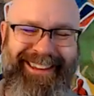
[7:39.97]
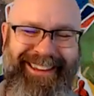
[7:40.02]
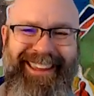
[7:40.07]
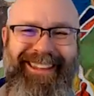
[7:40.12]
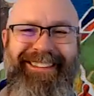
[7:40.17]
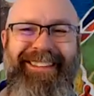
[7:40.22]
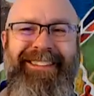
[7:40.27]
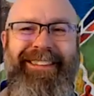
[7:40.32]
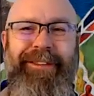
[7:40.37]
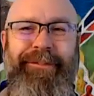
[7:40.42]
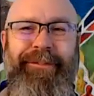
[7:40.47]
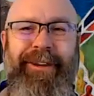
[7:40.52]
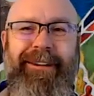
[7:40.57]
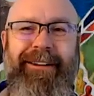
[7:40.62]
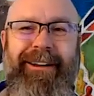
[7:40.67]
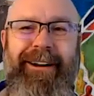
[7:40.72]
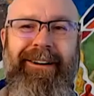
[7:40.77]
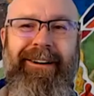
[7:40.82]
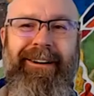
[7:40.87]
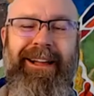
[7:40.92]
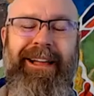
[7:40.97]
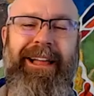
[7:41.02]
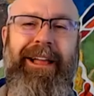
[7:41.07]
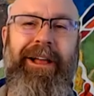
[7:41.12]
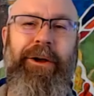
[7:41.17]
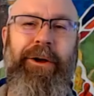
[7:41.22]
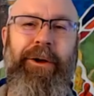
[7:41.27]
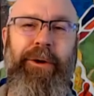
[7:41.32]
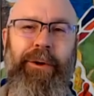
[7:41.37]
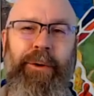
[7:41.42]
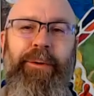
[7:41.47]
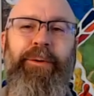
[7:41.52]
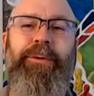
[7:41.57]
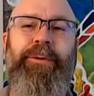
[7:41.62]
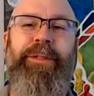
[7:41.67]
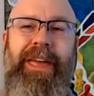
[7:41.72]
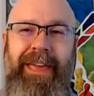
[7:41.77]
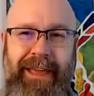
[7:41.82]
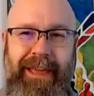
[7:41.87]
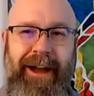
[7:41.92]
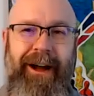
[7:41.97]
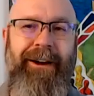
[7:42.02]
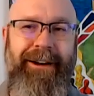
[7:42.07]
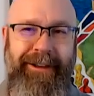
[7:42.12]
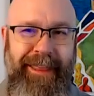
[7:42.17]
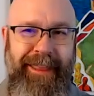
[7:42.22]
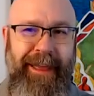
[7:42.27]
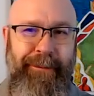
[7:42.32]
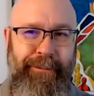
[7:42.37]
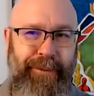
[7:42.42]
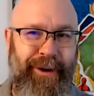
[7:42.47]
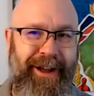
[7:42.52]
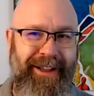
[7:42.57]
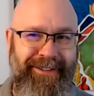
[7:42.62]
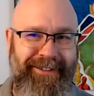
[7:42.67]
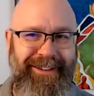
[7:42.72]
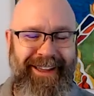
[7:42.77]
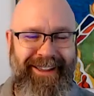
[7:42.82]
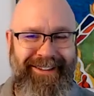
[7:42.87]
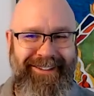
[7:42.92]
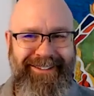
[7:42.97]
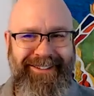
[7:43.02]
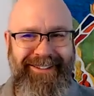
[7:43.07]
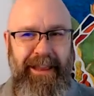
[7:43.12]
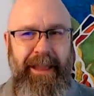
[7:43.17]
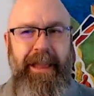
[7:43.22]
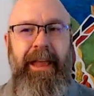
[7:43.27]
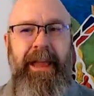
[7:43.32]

And then they figure out who they are in that process.